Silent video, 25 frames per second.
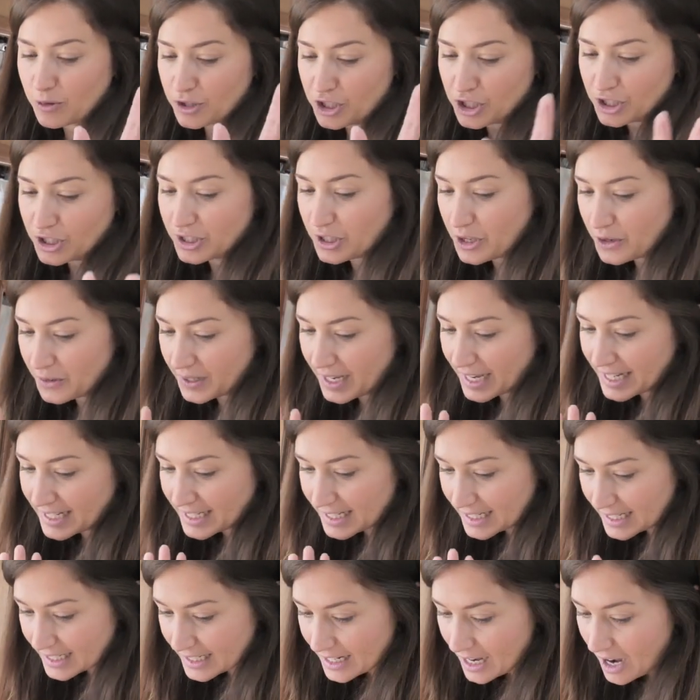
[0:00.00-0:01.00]
which is
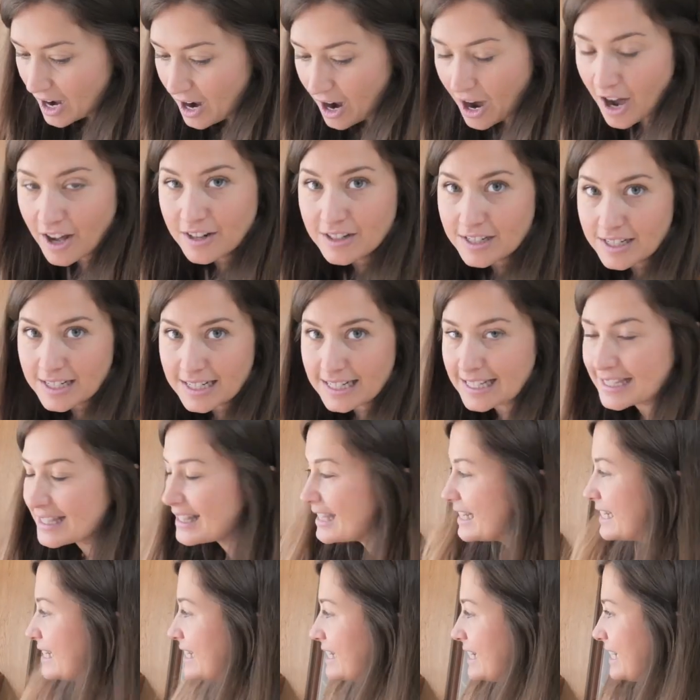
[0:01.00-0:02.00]
located underneath
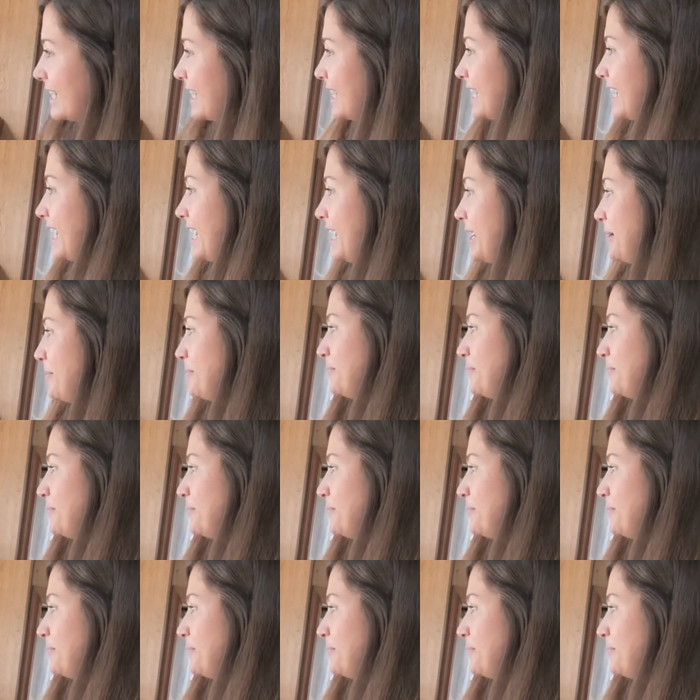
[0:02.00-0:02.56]
this seat here.